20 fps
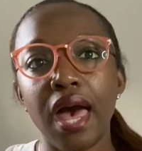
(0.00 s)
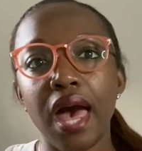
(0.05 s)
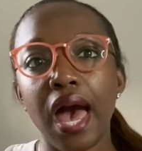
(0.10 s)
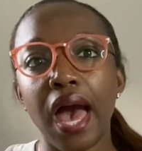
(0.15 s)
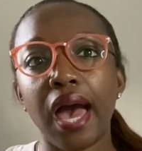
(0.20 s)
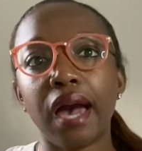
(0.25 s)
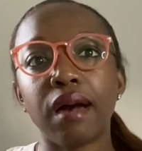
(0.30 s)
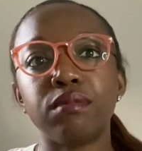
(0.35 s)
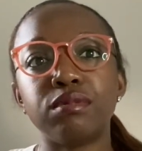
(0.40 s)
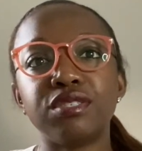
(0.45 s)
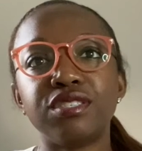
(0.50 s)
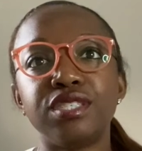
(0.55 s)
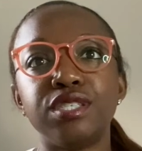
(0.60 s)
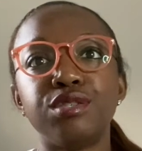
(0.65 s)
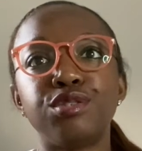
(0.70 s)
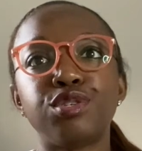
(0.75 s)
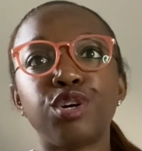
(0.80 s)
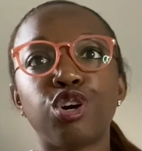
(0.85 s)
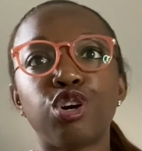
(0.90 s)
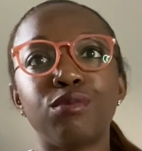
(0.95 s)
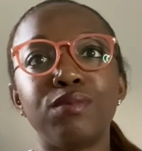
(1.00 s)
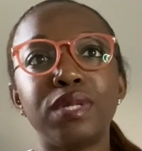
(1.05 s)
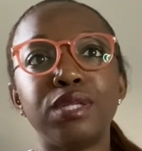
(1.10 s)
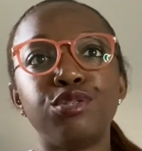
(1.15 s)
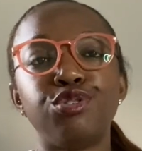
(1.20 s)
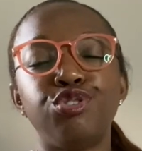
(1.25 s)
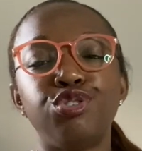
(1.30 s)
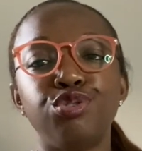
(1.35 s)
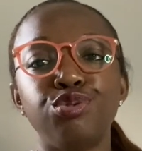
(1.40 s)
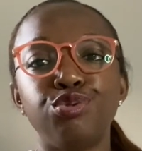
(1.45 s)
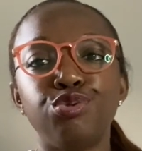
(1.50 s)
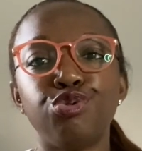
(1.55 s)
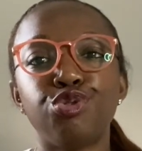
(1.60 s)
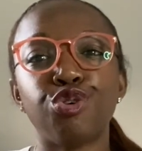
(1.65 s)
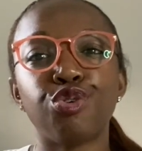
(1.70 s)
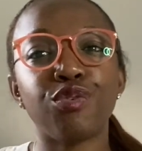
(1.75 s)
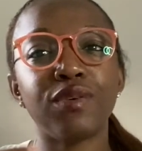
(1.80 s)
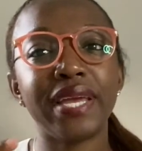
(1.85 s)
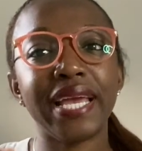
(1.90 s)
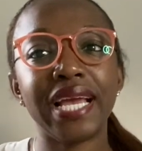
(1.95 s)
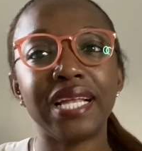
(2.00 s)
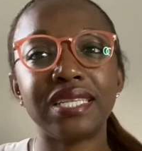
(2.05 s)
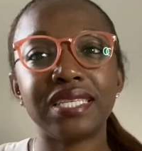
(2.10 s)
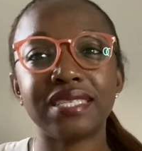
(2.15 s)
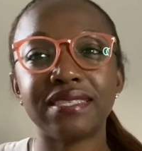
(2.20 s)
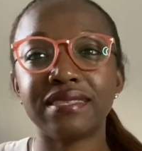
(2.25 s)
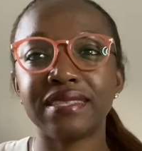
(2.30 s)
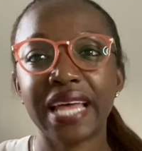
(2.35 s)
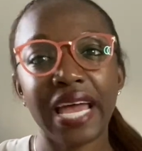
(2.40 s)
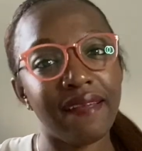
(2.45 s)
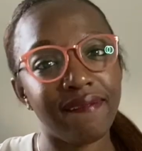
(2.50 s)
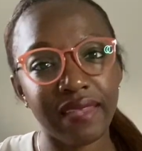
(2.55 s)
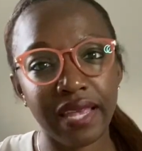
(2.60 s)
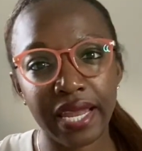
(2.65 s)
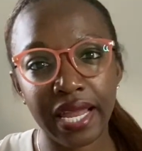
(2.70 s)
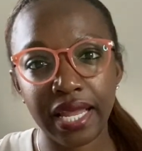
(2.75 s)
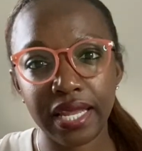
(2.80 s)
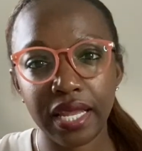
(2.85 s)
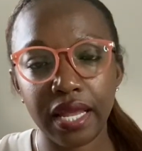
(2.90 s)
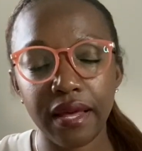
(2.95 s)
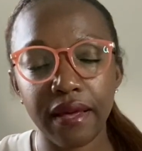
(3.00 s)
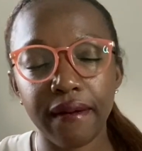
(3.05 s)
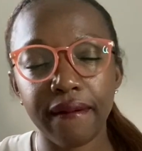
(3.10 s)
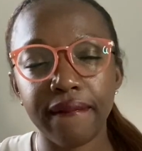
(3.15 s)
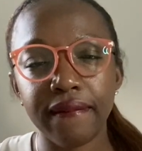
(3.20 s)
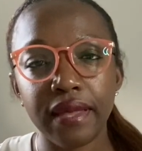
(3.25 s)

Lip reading: I was determined to create this life that I love.